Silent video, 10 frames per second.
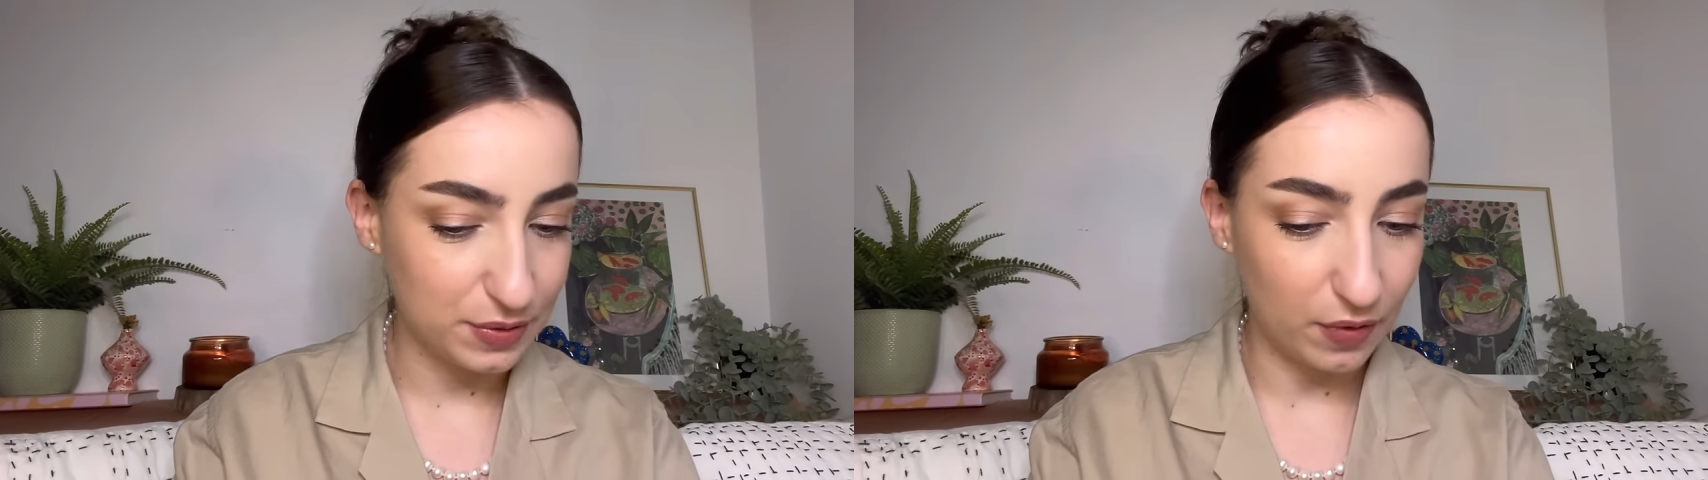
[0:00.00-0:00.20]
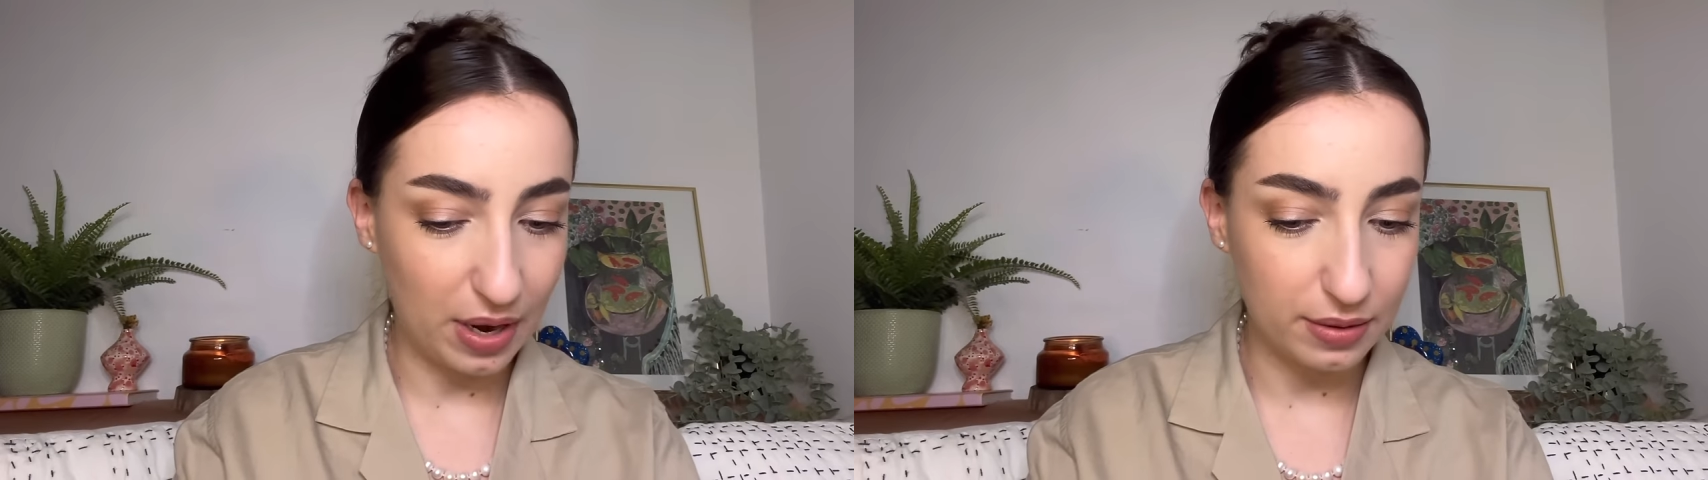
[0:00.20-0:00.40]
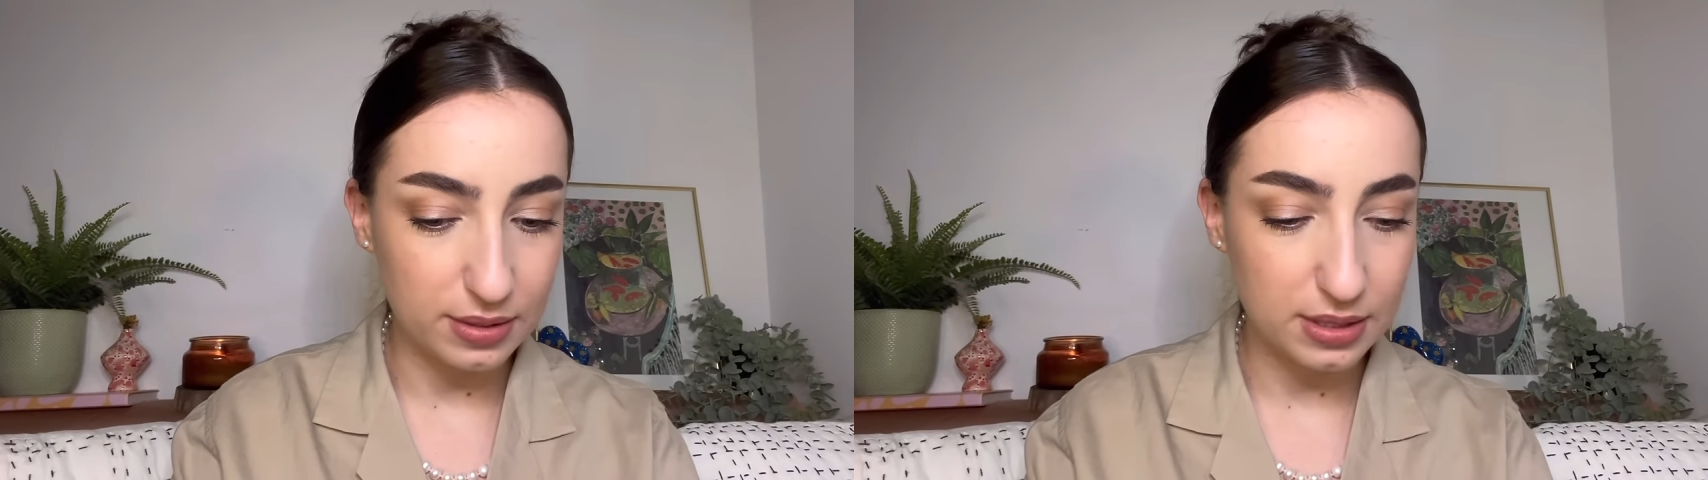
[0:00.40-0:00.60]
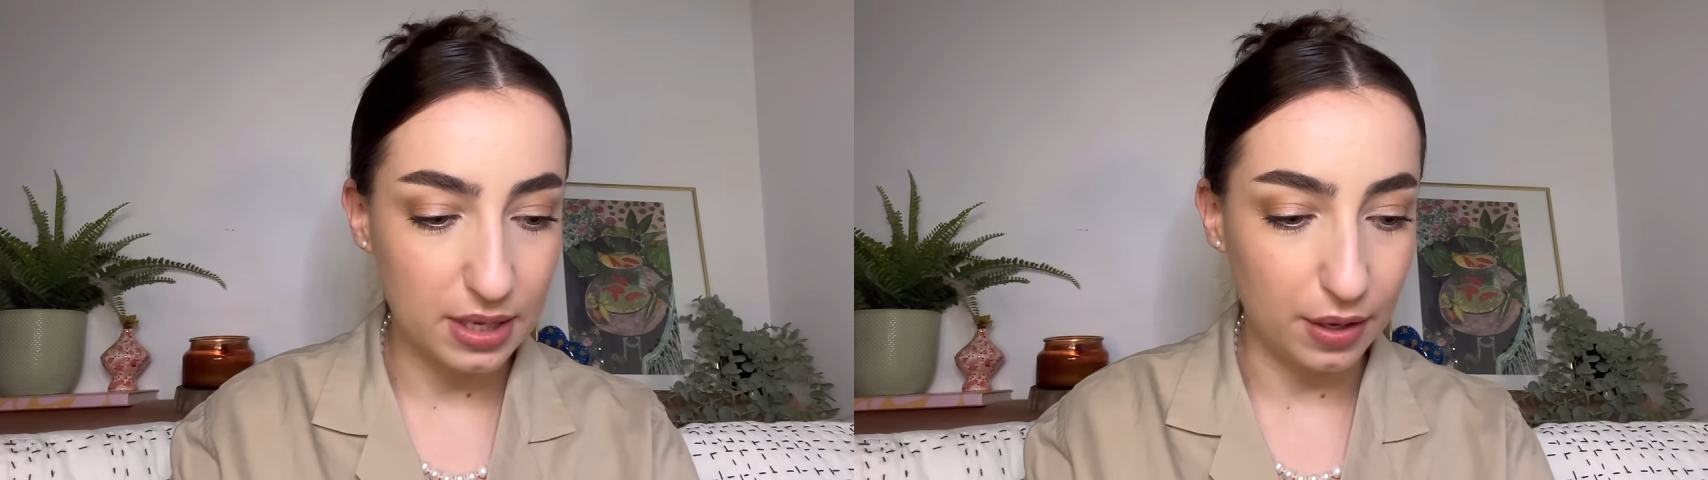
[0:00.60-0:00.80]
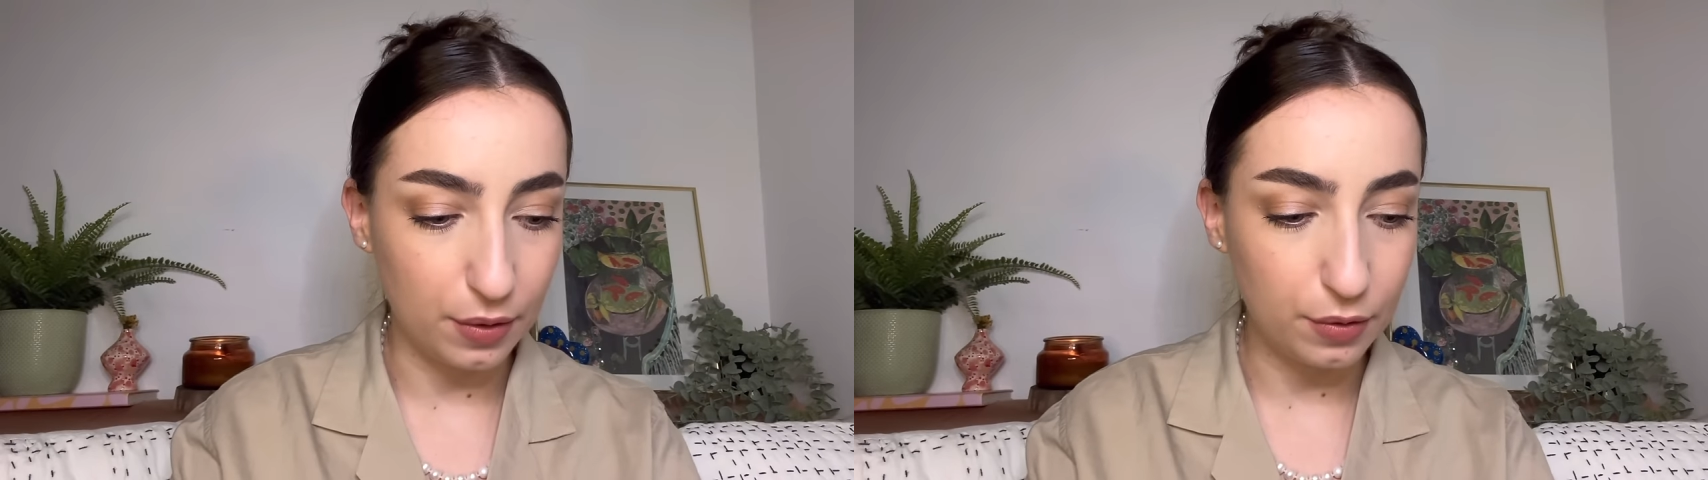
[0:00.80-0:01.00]
for
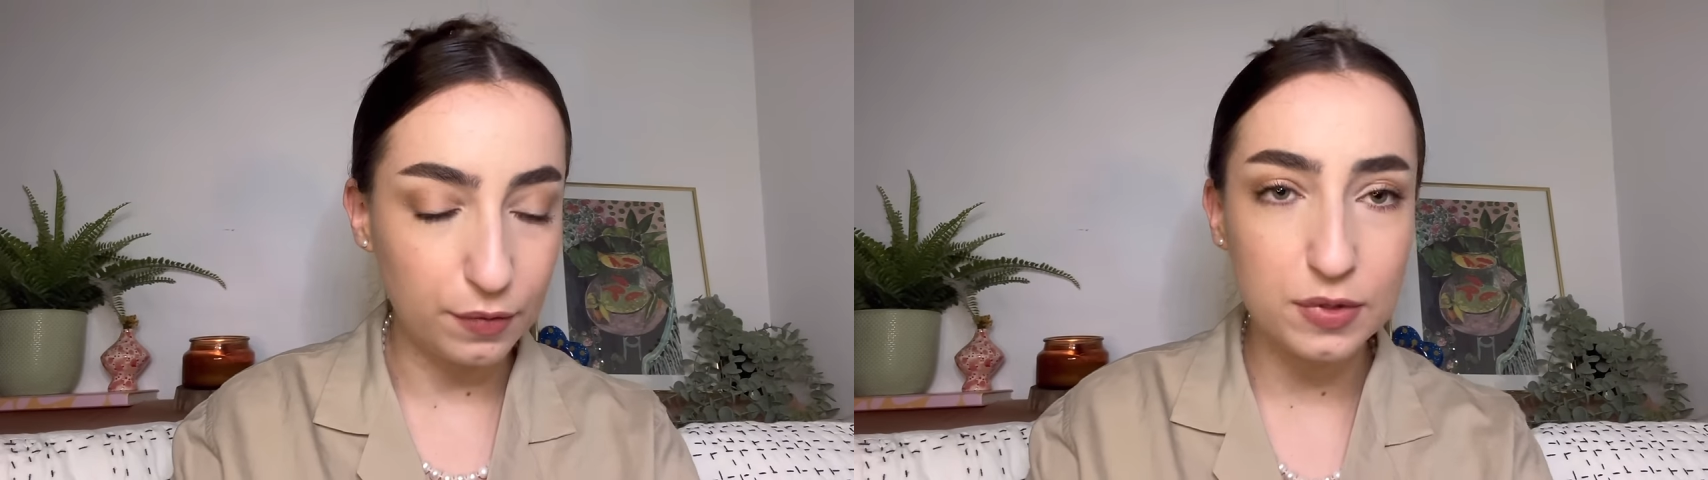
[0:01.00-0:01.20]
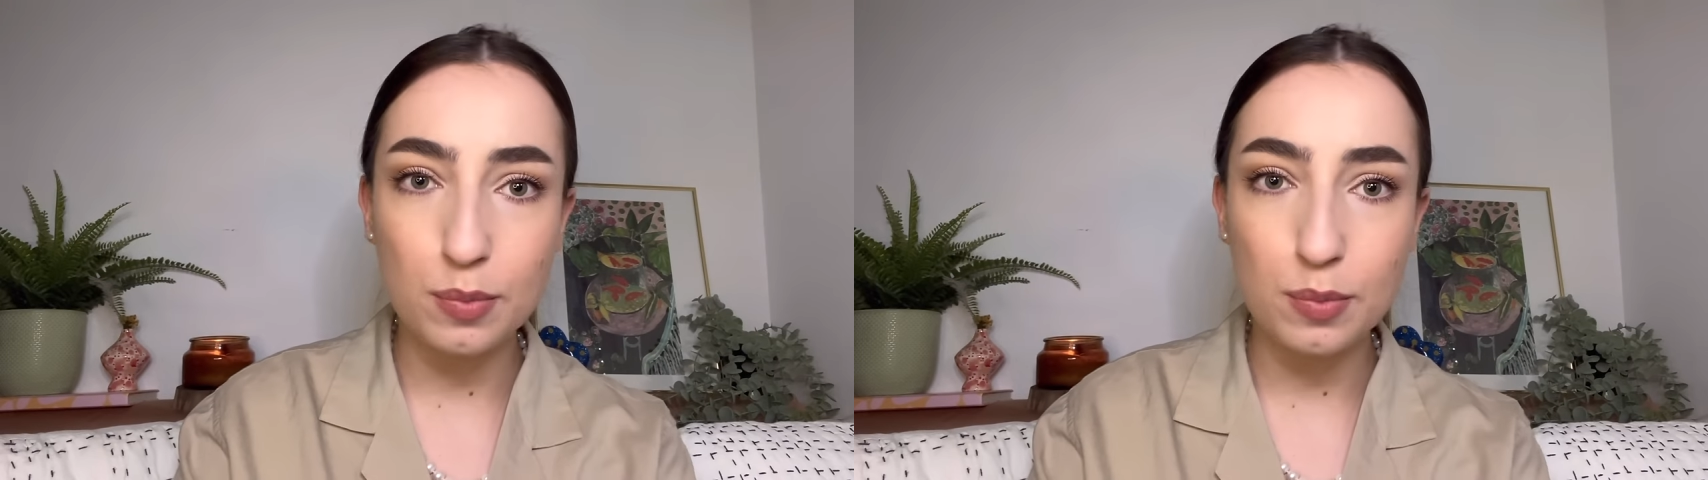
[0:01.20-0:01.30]
ourselves.